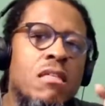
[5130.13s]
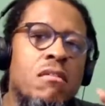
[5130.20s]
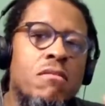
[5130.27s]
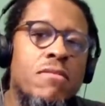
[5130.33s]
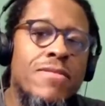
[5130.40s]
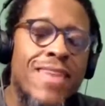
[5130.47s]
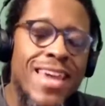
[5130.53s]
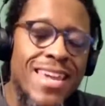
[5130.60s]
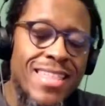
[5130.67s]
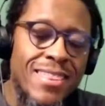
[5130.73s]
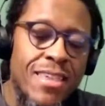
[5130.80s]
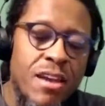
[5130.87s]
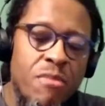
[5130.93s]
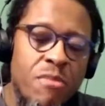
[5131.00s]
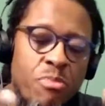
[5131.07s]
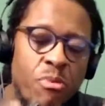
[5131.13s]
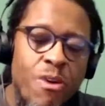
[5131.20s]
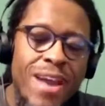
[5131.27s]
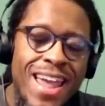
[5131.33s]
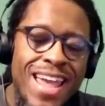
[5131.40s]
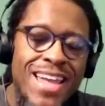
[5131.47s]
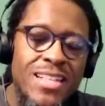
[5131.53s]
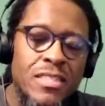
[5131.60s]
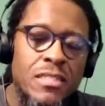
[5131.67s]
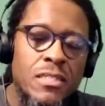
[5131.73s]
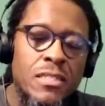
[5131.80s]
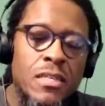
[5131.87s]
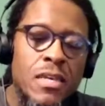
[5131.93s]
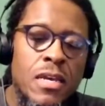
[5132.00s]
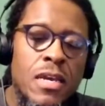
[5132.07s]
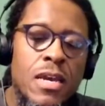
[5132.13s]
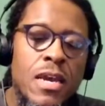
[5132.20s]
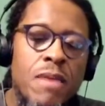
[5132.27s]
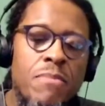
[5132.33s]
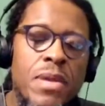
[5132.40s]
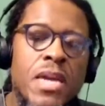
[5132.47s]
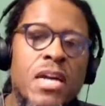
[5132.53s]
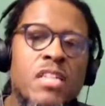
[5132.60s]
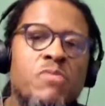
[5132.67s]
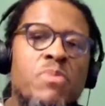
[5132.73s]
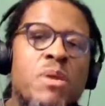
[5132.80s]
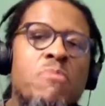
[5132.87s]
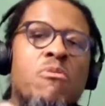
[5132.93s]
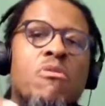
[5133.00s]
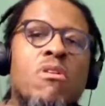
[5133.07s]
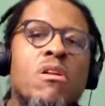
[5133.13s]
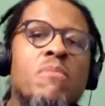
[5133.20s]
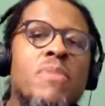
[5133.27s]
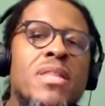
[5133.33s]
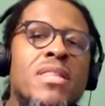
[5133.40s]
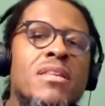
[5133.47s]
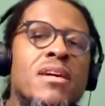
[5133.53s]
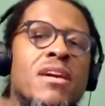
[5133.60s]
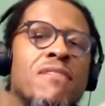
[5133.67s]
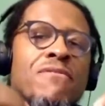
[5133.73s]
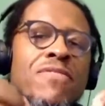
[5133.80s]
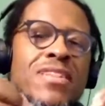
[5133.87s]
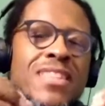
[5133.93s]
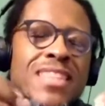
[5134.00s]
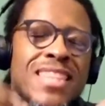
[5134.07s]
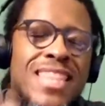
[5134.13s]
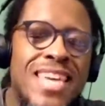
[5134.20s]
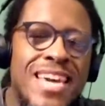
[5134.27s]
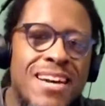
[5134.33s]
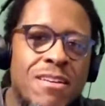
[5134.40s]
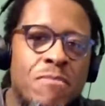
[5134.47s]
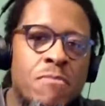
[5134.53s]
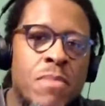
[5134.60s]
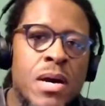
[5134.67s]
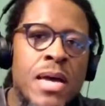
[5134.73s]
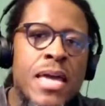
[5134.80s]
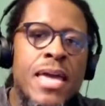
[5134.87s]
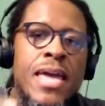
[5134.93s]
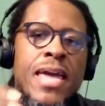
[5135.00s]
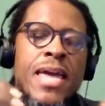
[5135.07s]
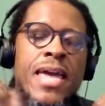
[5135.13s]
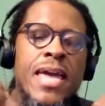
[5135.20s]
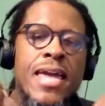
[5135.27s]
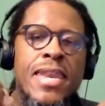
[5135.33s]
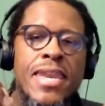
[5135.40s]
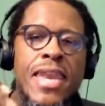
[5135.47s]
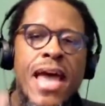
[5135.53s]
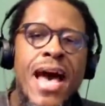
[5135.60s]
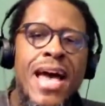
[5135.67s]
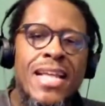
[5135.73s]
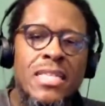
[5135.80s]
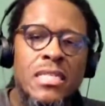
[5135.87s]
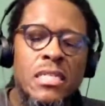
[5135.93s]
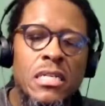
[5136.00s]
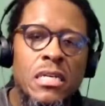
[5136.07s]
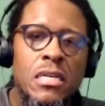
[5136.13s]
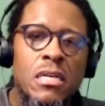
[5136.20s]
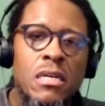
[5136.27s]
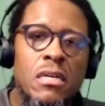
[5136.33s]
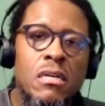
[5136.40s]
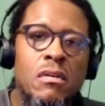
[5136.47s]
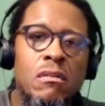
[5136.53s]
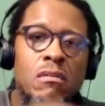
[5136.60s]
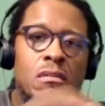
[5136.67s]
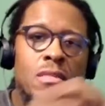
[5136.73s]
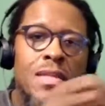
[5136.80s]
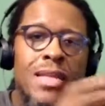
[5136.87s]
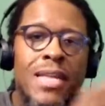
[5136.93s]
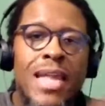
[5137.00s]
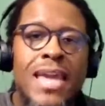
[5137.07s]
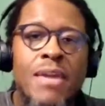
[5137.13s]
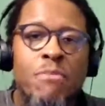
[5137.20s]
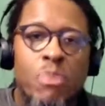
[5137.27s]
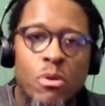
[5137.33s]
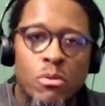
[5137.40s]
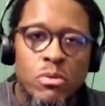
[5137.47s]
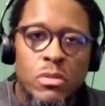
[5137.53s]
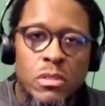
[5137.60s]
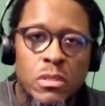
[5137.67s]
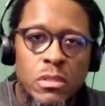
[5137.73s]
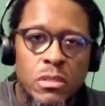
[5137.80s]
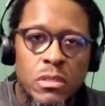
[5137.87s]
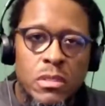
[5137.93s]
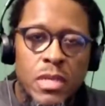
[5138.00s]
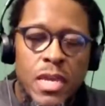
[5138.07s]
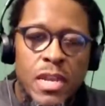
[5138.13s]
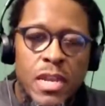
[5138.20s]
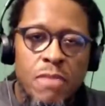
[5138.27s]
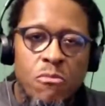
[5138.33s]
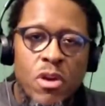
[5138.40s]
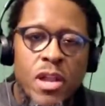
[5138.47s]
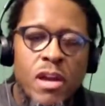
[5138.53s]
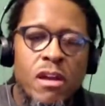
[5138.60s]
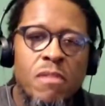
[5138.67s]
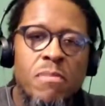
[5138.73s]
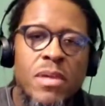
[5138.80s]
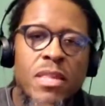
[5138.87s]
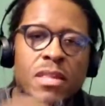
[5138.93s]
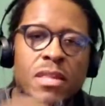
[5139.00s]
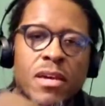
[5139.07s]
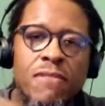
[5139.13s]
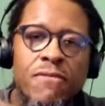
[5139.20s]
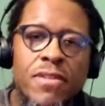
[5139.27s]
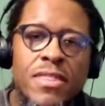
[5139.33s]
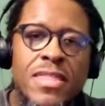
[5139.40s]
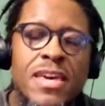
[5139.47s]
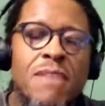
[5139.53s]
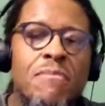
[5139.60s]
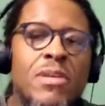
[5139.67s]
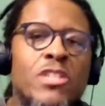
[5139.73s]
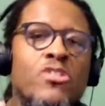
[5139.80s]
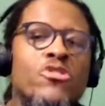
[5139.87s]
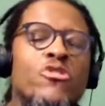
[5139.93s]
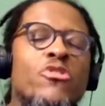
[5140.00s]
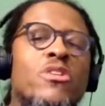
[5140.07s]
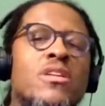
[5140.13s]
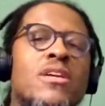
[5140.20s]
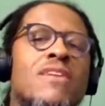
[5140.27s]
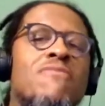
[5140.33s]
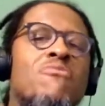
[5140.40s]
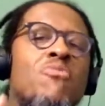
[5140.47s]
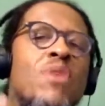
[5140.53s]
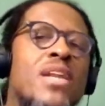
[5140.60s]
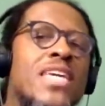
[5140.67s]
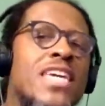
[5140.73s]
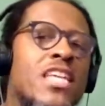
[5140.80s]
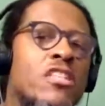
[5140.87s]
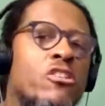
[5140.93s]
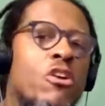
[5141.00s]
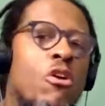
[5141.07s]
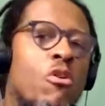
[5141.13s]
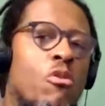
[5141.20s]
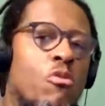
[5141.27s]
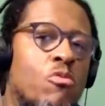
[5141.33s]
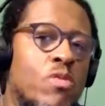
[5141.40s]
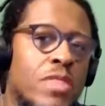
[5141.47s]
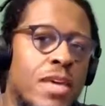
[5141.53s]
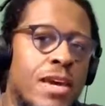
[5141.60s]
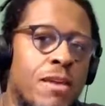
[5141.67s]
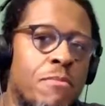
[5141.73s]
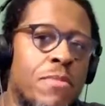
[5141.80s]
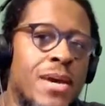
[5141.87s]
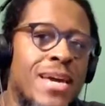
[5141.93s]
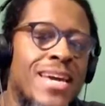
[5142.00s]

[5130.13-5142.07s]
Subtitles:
take their brands, because people are going to be looking for them and not the labels anymore. They're going to be looking for them. And sure enough, what he told them